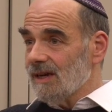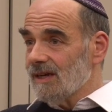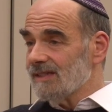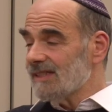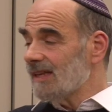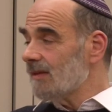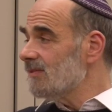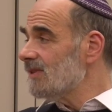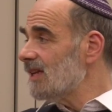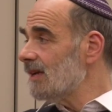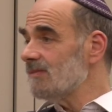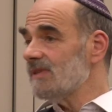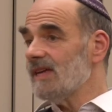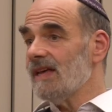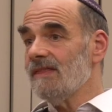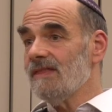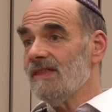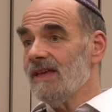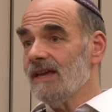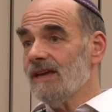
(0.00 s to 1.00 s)
Sometimes I
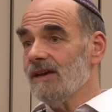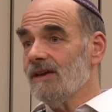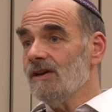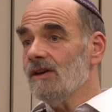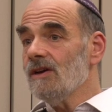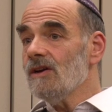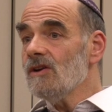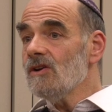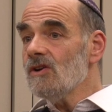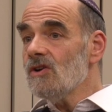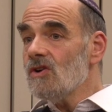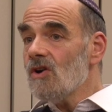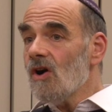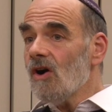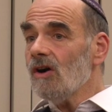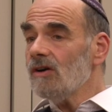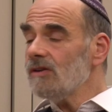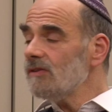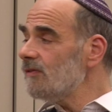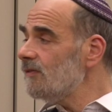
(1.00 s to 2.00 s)
think,
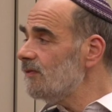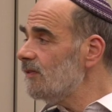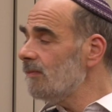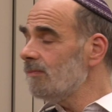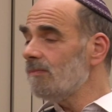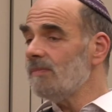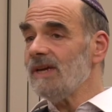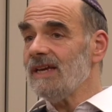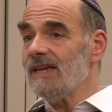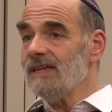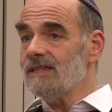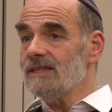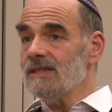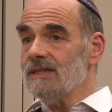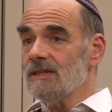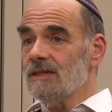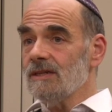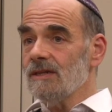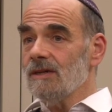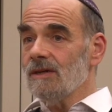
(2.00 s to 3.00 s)
God forbid,
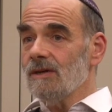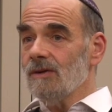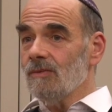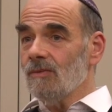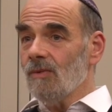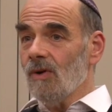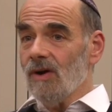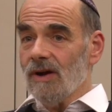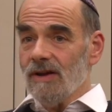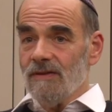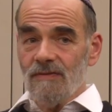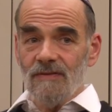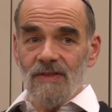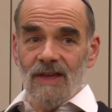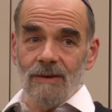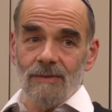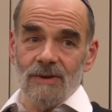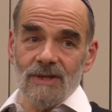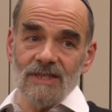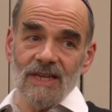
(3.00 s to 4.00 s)
what if
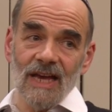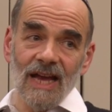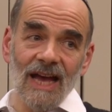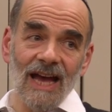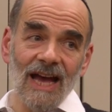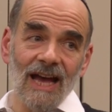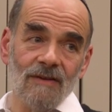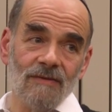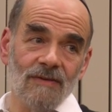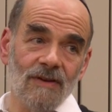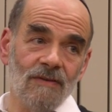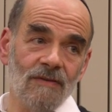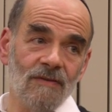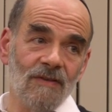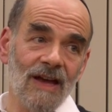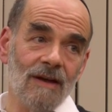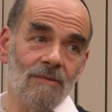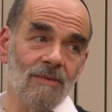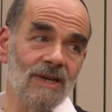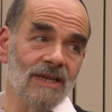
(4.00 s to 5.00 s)
they were to have a
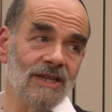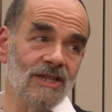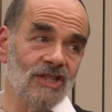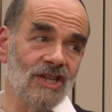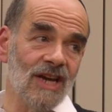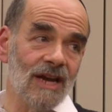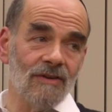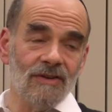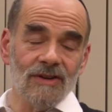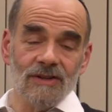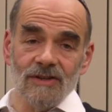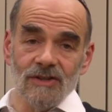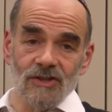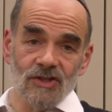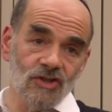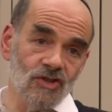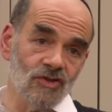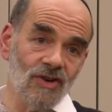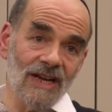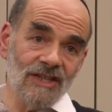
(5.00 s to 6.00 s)
family
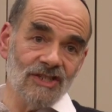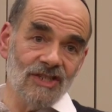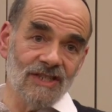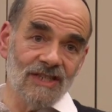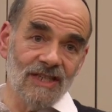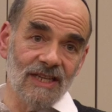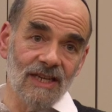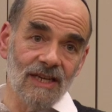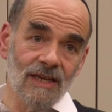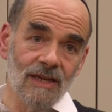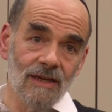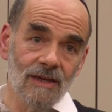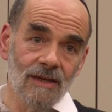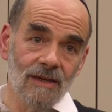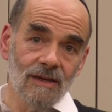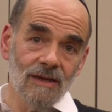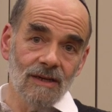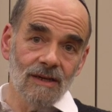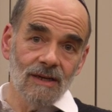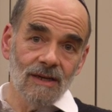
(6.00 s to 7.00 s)
tragedy,
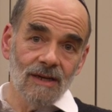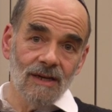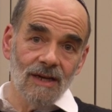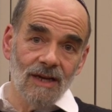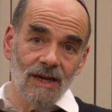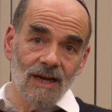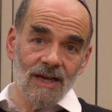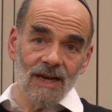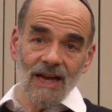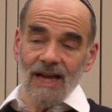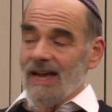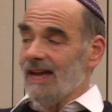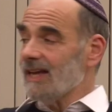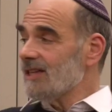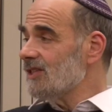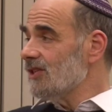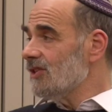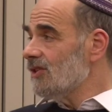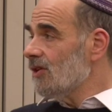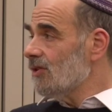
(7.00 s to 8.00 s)
and I had
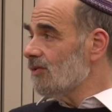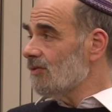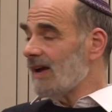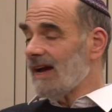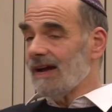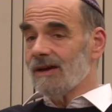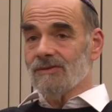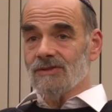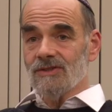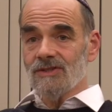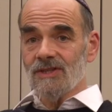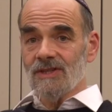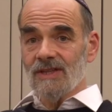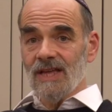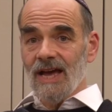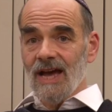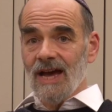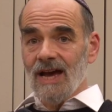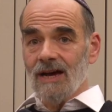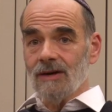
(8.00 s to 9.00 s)
to go round to
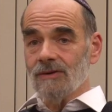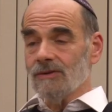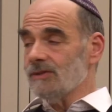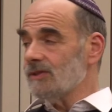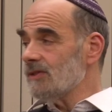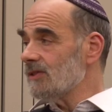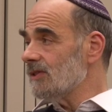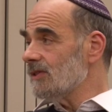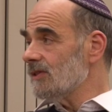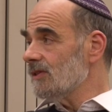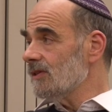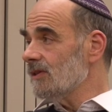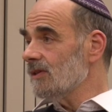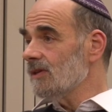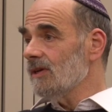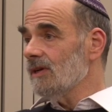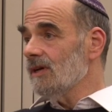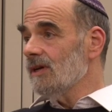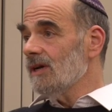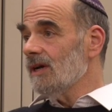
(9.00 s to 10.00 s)
their house?
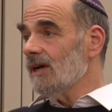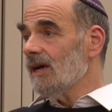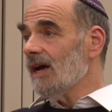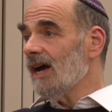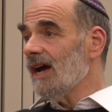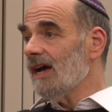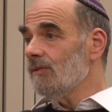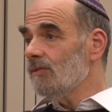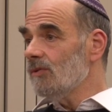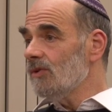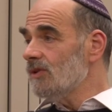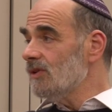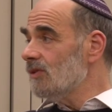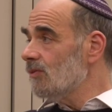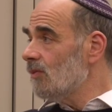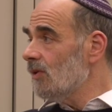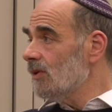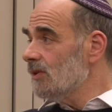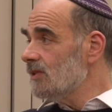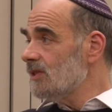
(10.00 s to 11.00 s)
I
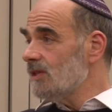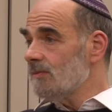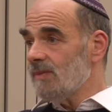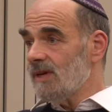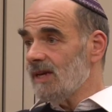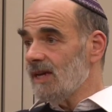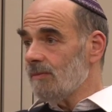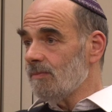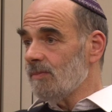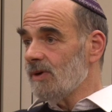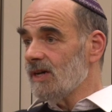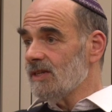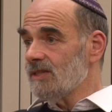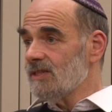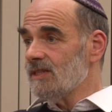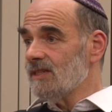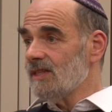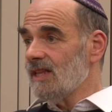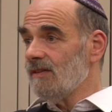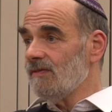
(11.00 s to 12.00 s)
wouldn't want to be a
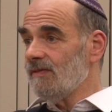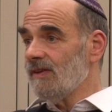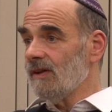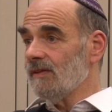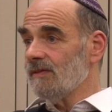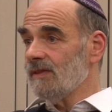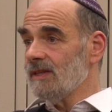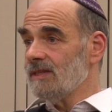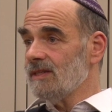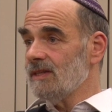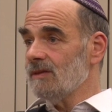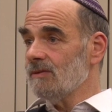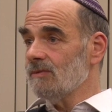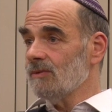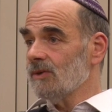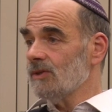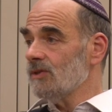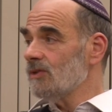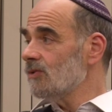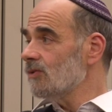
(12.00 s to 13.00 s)
person they felt they didn't
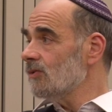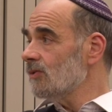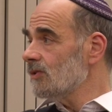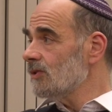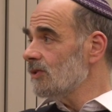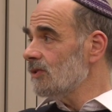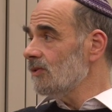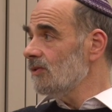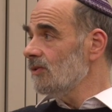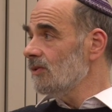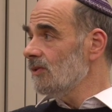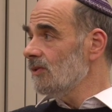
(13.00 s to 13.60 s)
want to talk to.